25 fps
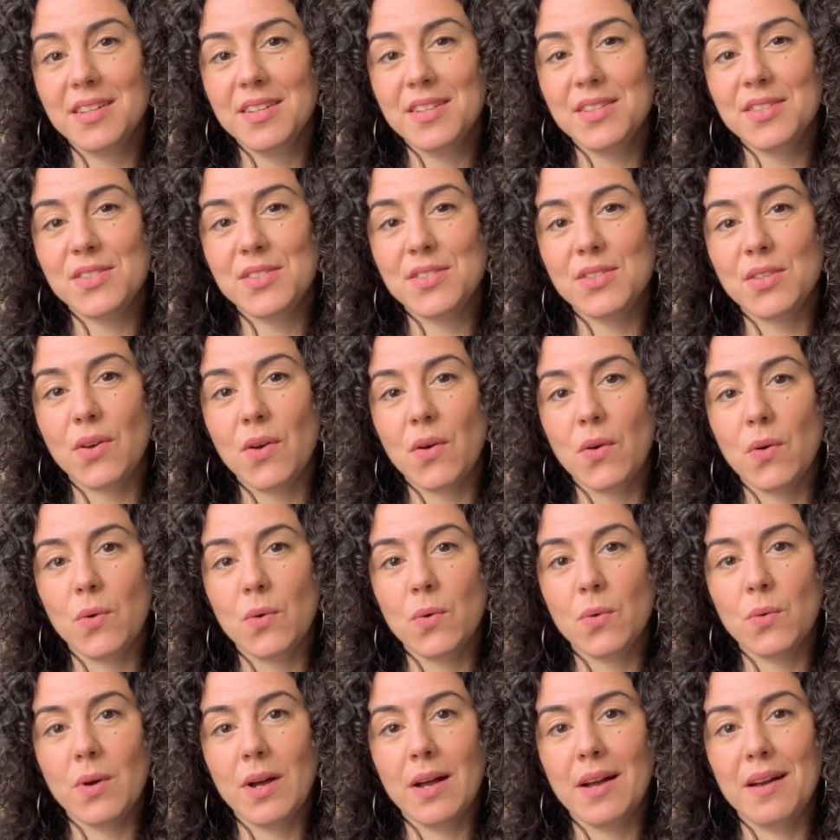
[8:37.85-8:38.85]

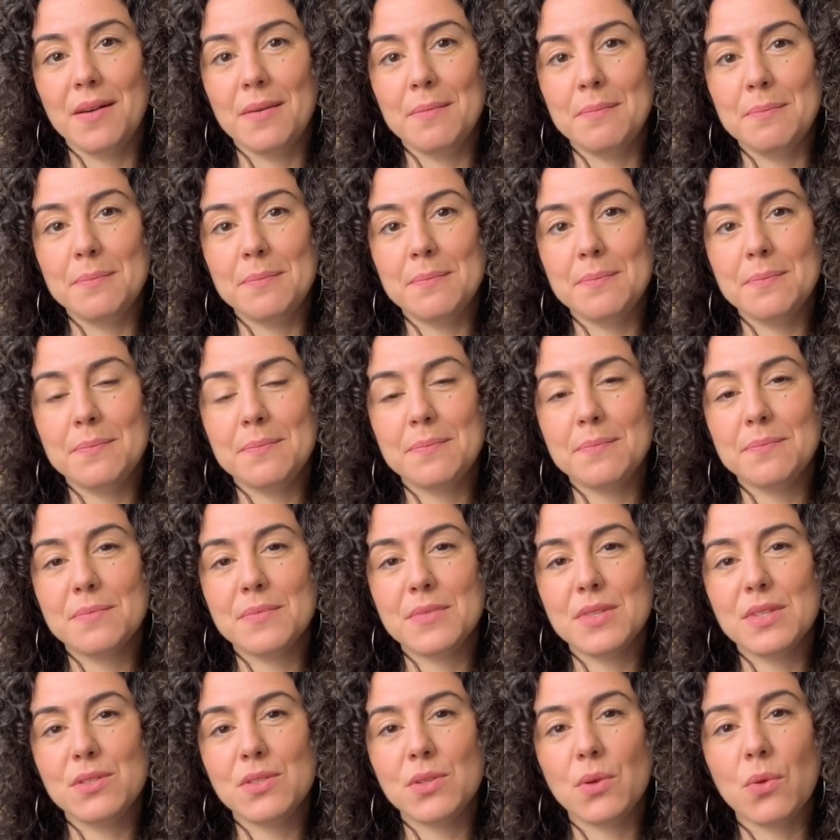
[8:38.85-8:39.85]
So
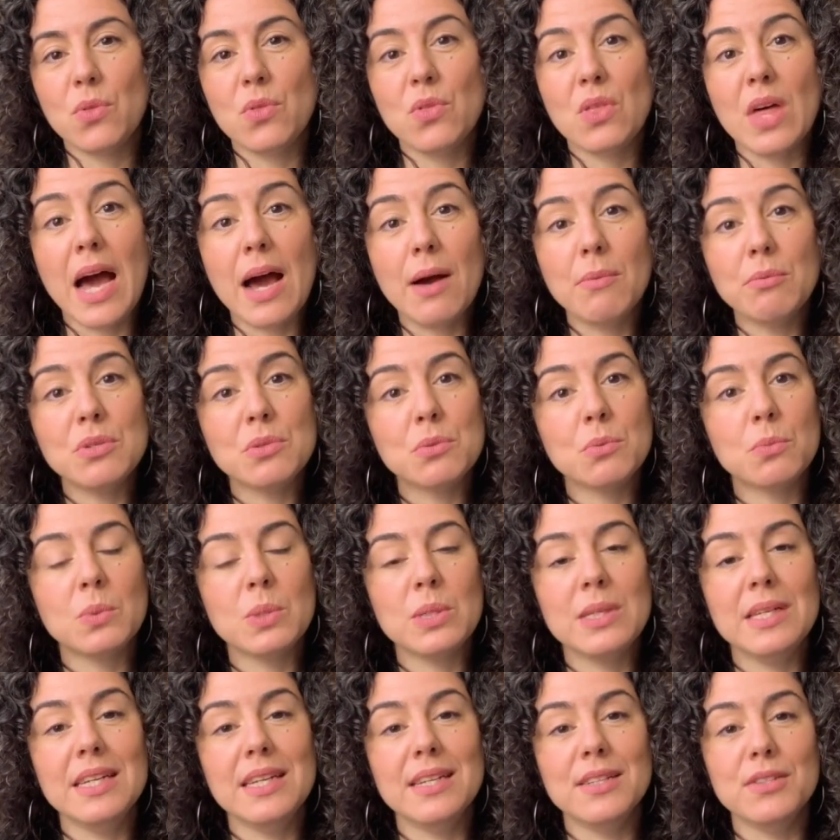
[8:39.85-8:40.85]
that was
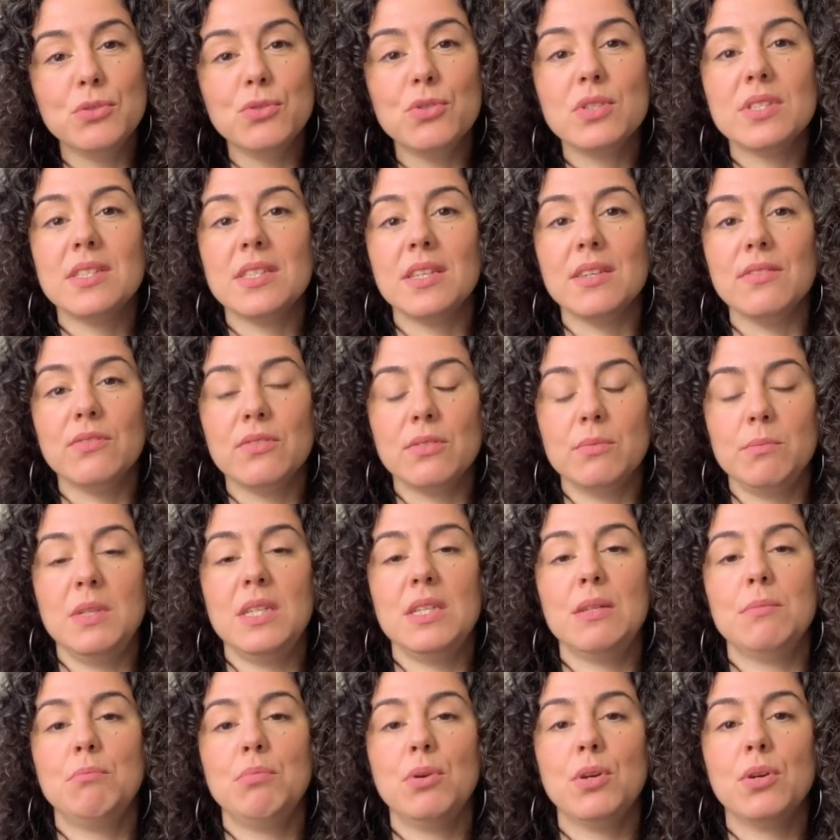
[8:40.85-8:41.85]
really interesting for me
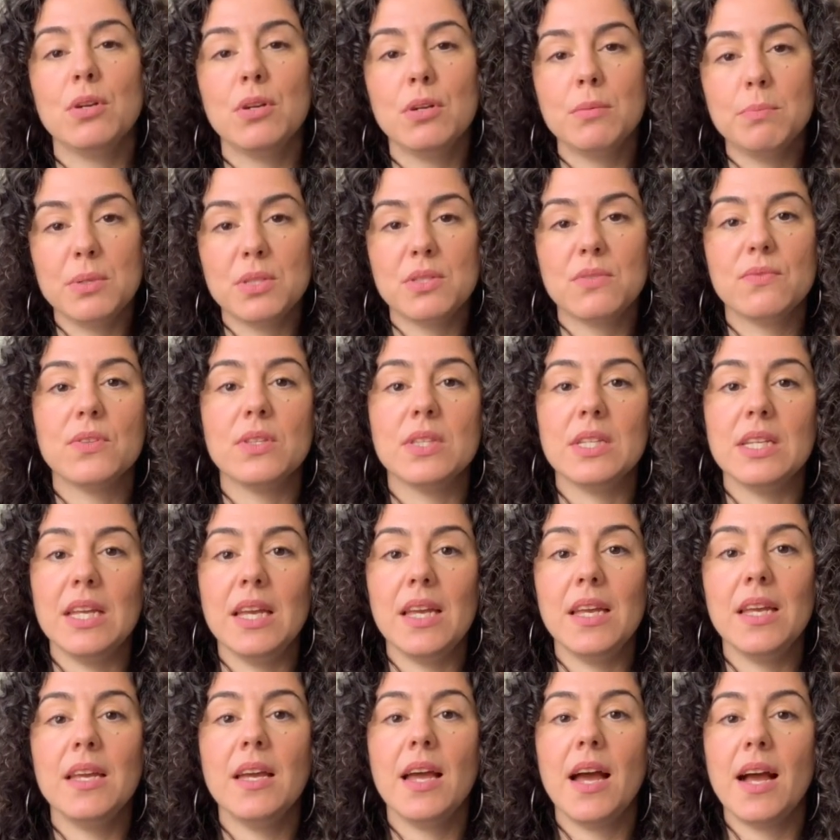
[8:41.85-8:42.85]
to
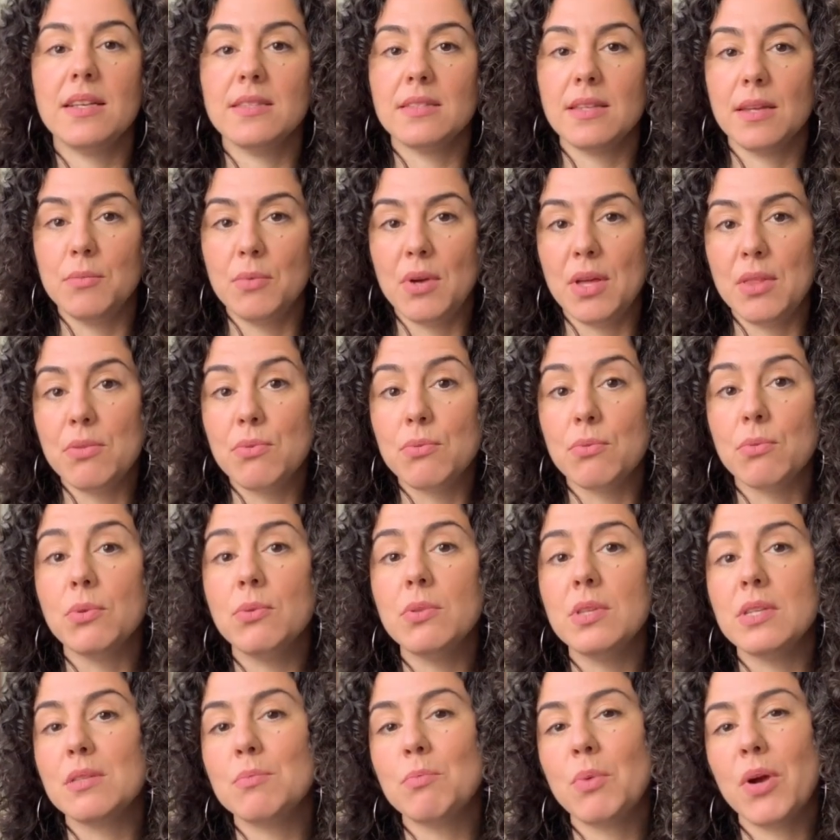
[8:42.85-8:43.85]
purposefully, as I went through
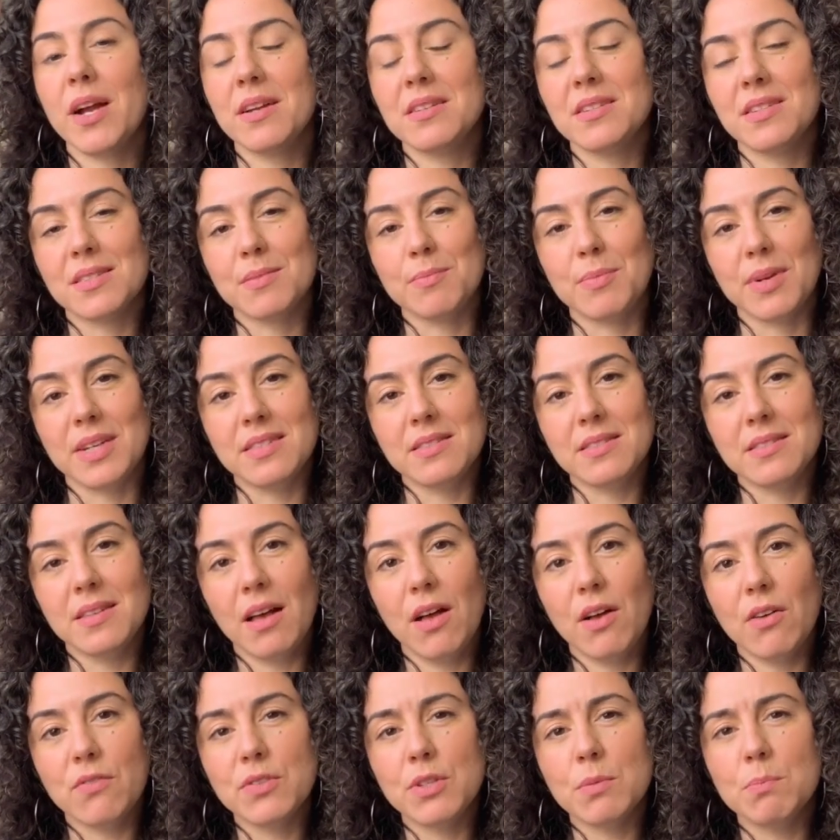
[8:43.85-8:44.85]
this practice
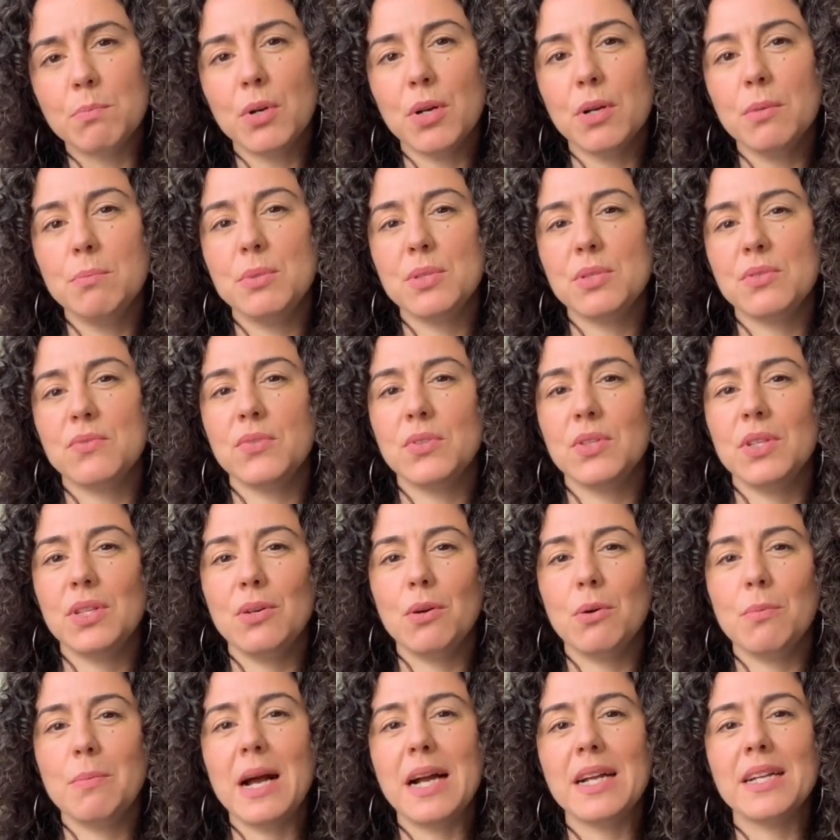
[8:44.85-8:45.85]
myself, to purposefully go
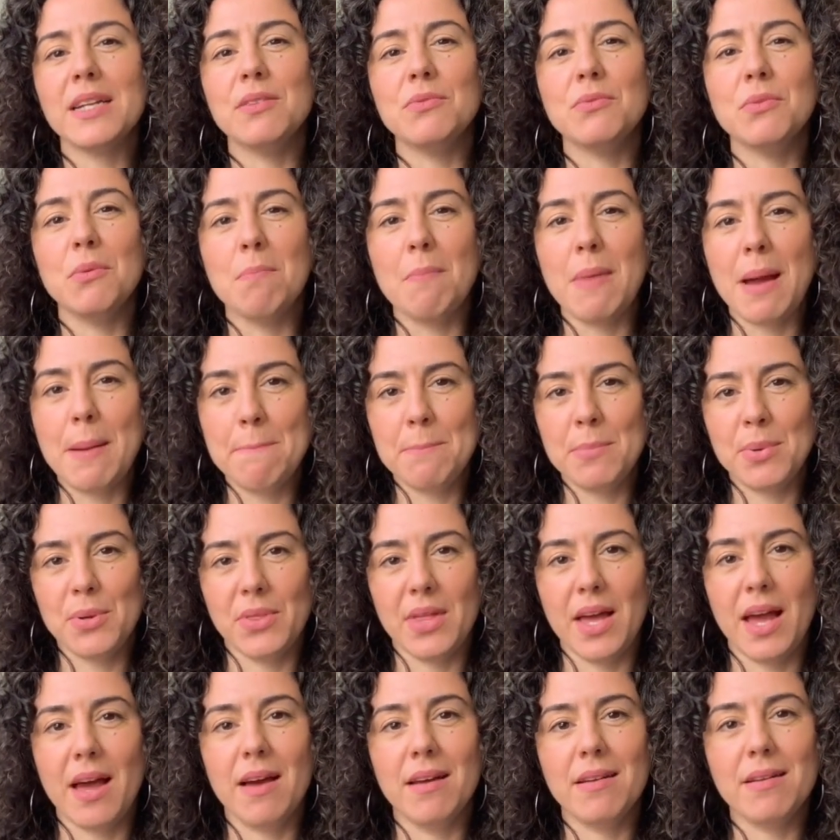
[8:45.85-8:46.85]
back and remember
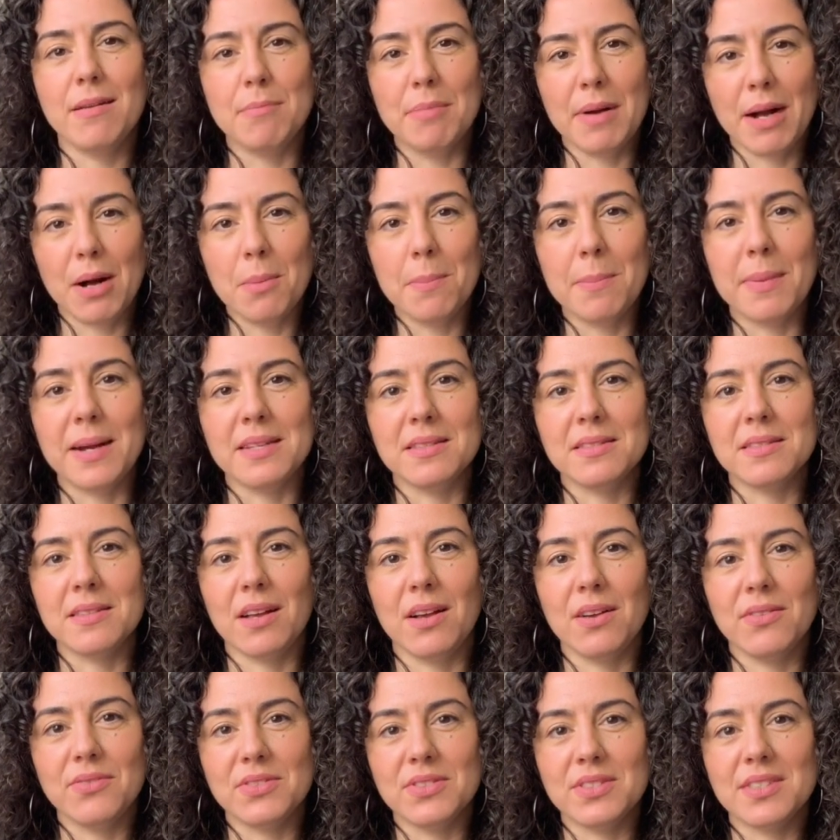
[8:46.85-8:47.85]
that about
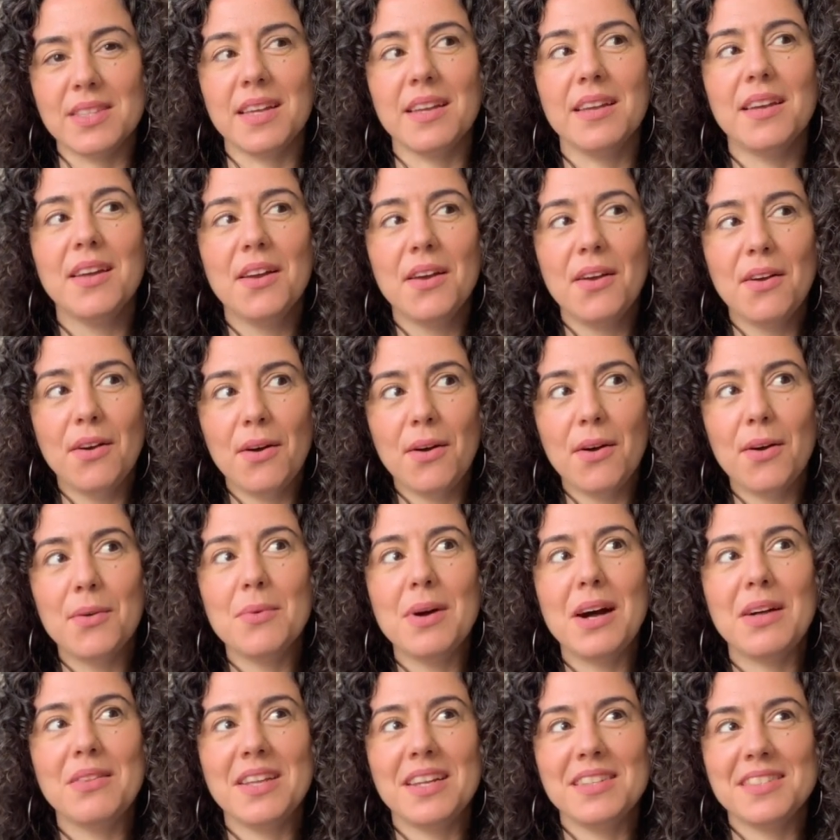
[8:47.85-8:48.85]
myself and say, oh,
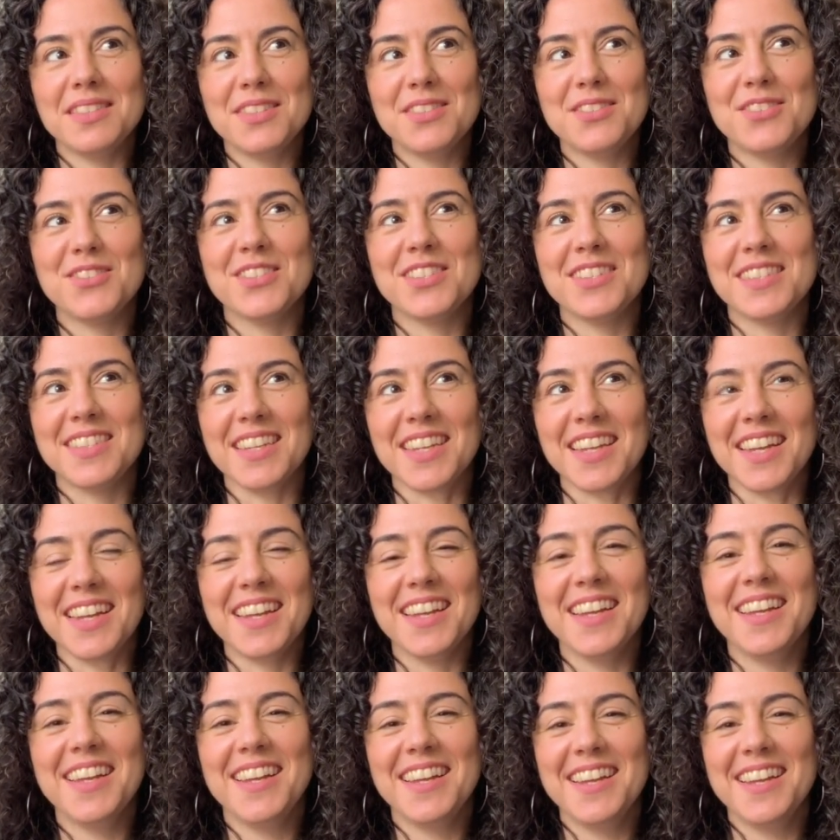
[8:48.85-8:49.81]
wow, that's interesting.